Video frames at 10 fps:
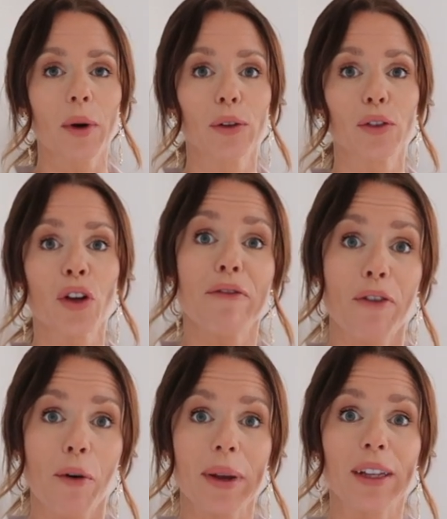world
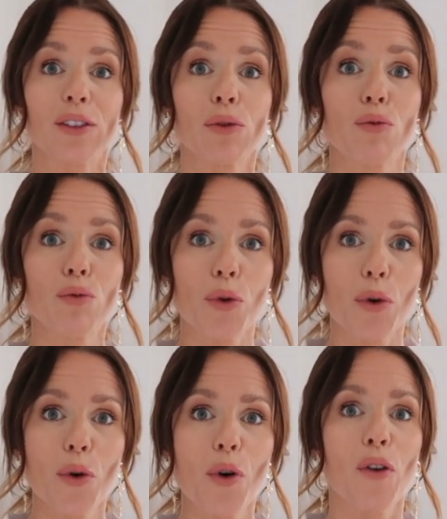from its
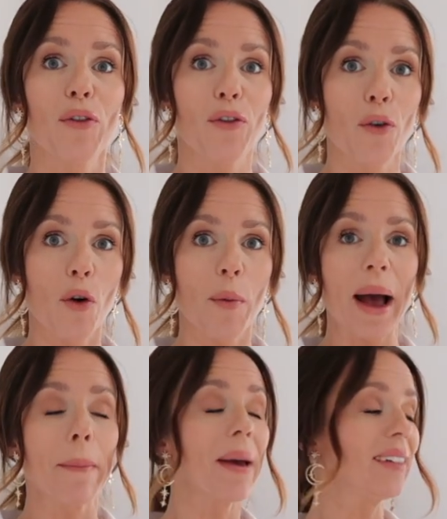raw form
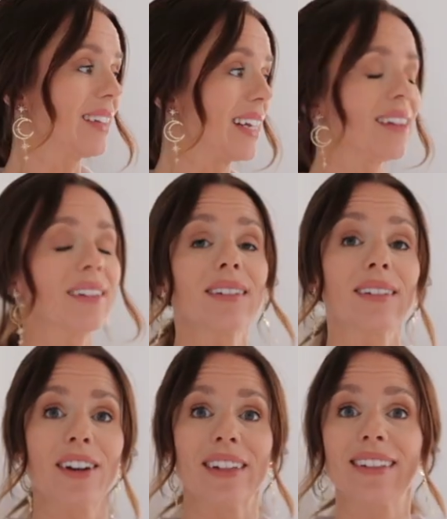and basically this is
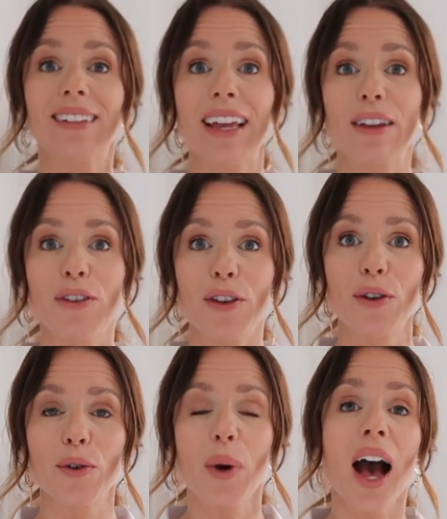going to save
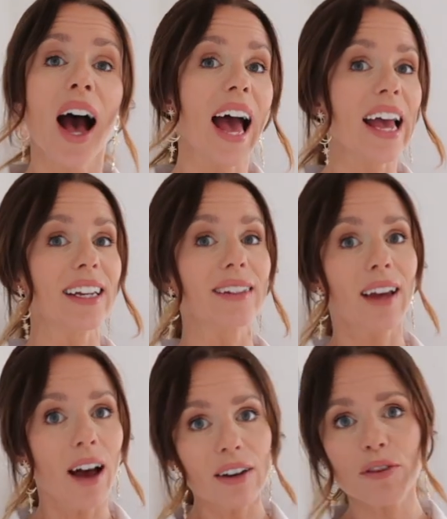you a
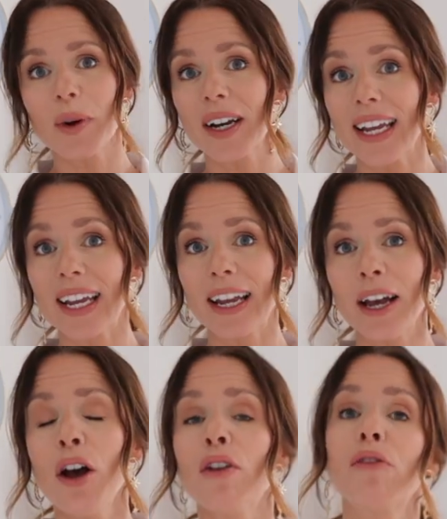ton of money
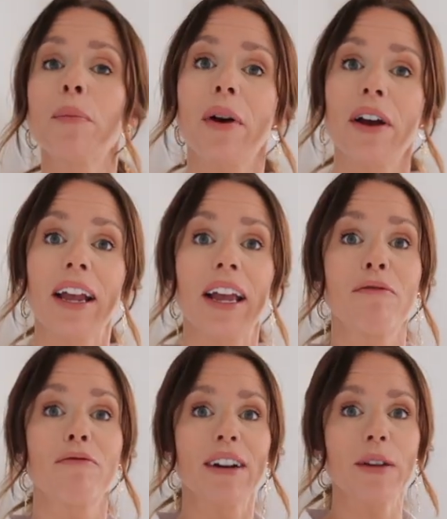from buying
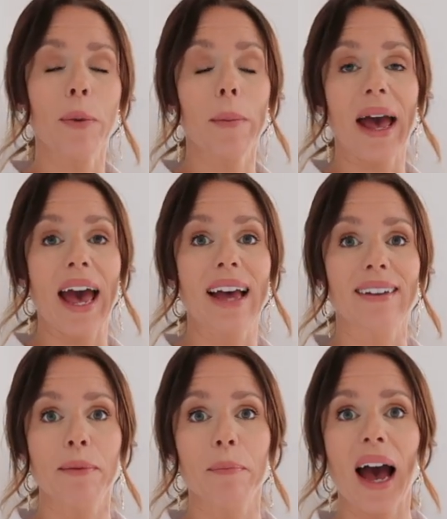it ready prepared
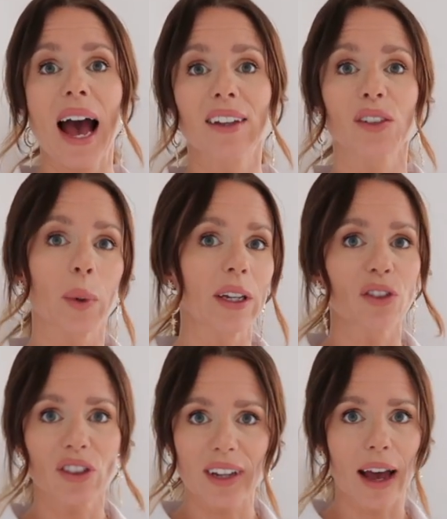in packs where you
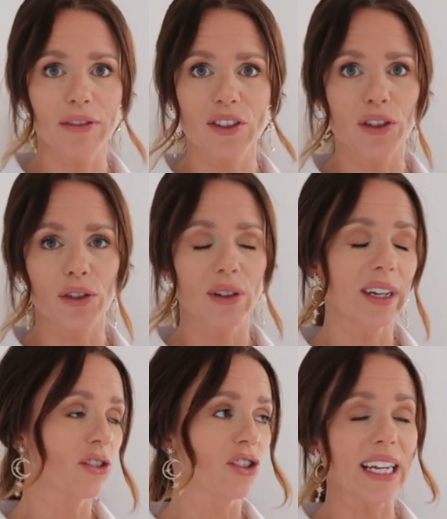just have to
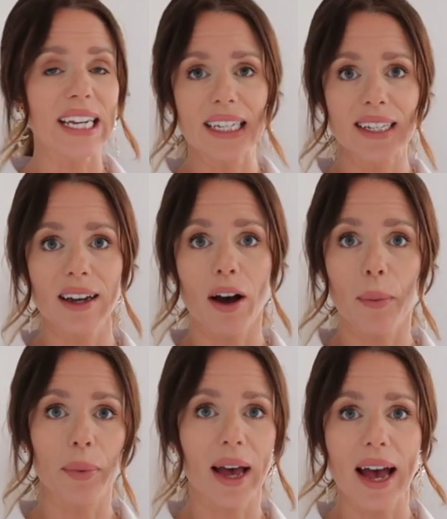literally heat it
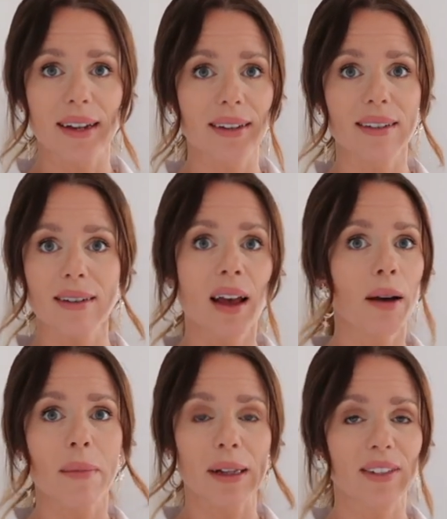up and
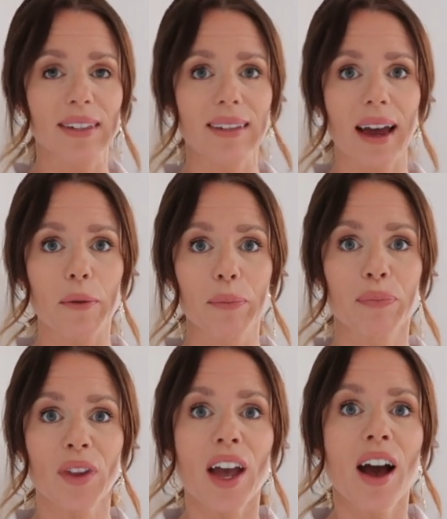melt it down.
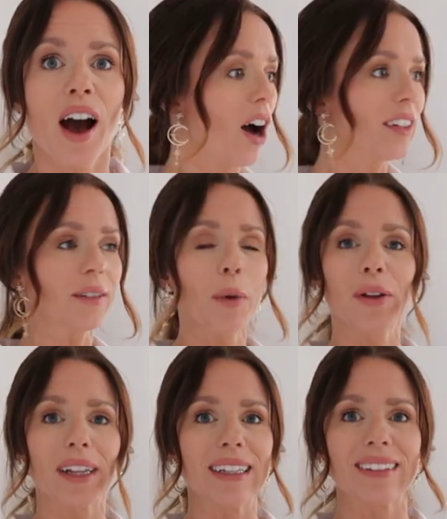
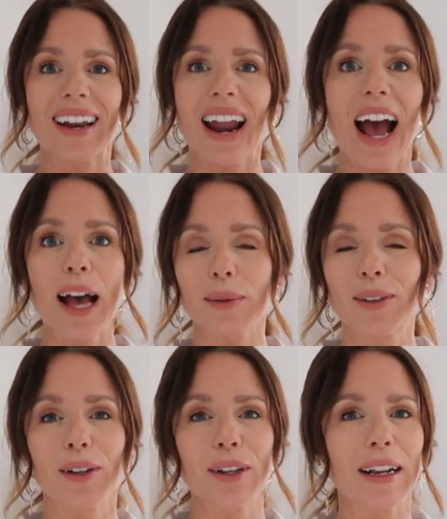Isomalt is an
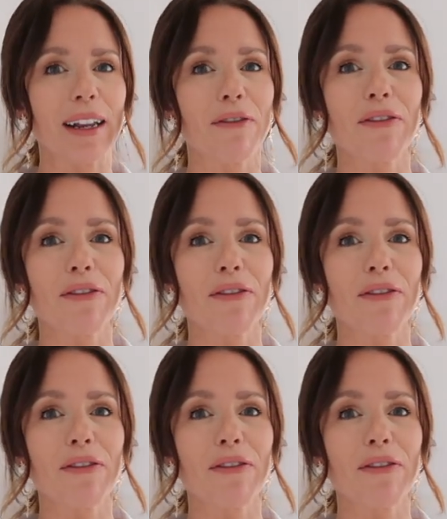absolutely